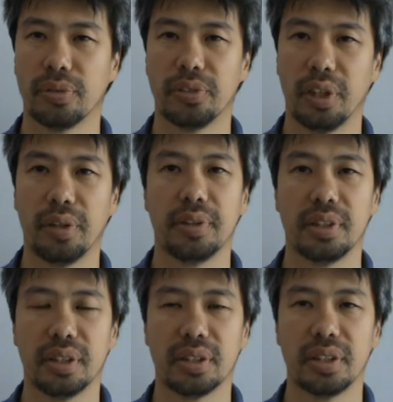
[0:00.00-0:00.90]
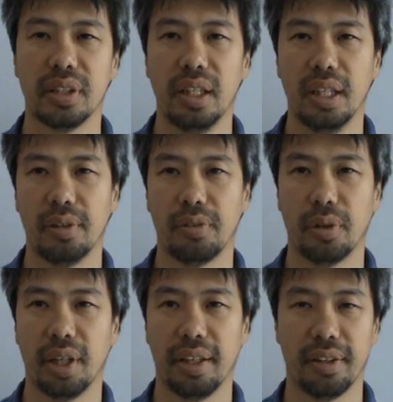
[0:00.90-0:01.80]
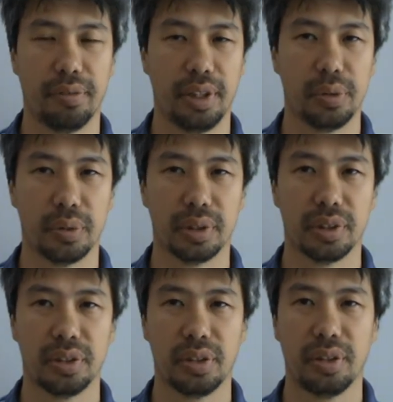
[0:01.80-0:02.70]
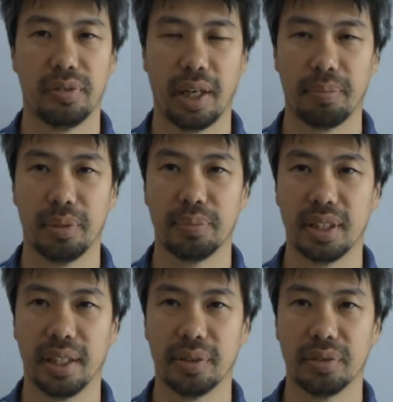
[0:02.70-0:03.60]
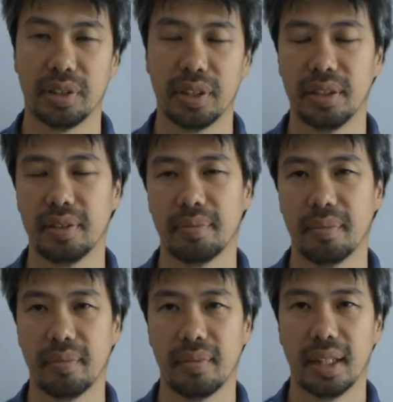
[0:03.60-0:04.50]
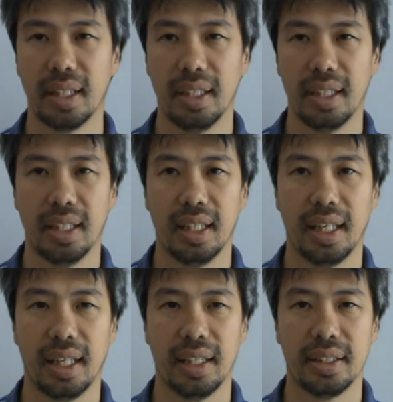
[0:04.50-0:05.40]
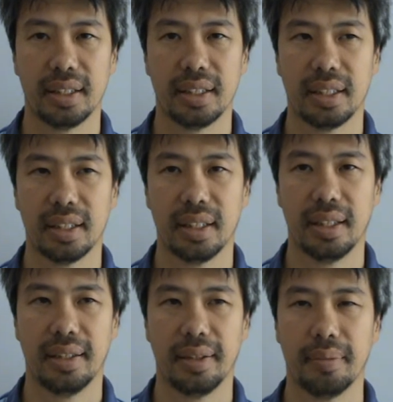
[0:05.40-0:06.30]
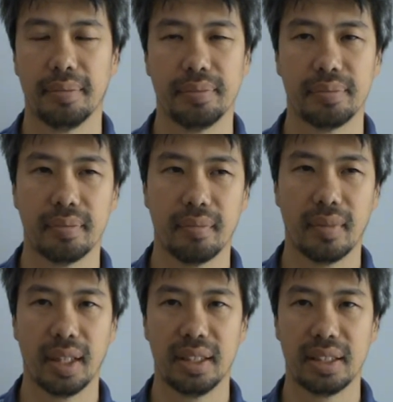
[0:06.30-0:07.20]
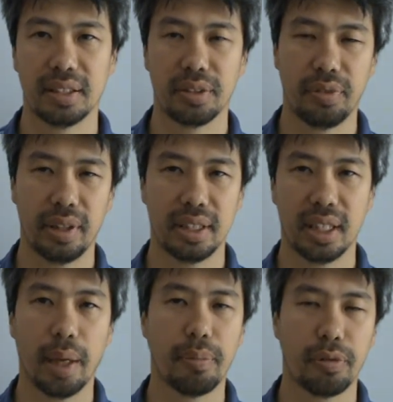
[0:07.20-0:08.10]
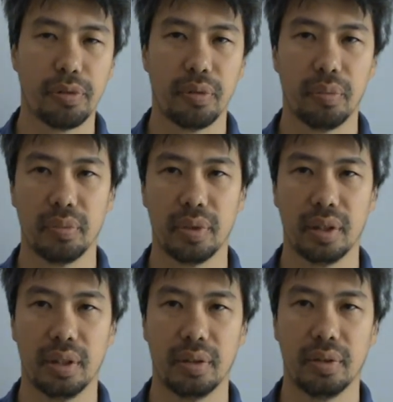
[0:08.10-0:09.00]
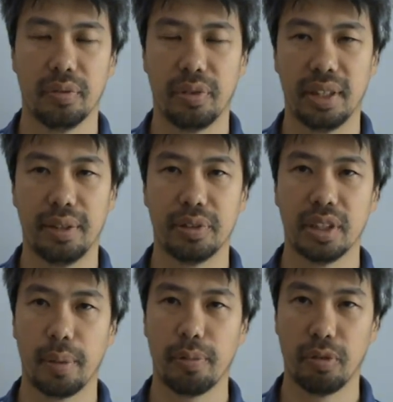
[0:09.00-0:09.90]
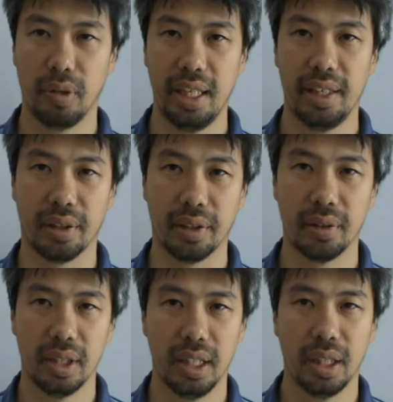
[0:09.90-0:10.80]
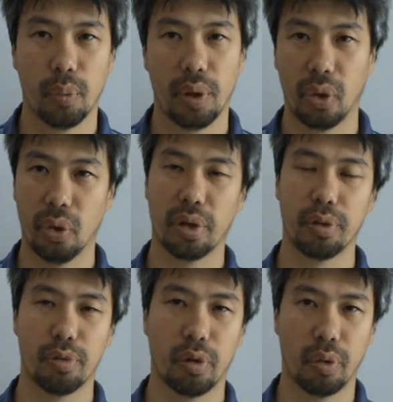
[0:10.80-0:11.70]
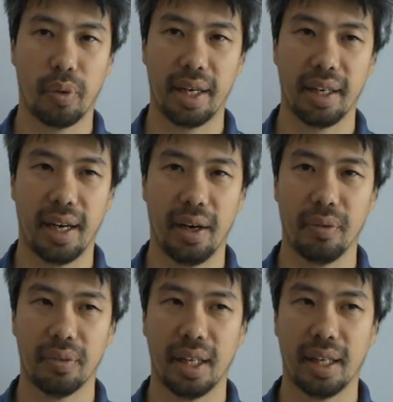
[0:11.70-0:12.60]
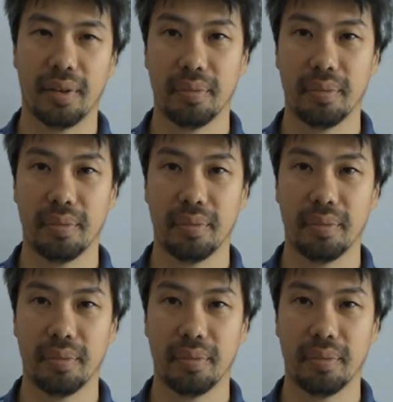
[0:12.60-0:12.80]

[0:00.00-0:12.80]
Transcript: of services for the individuals to develop themselves. And um, this is a very type of uh, very different type of leader we're looking for right now than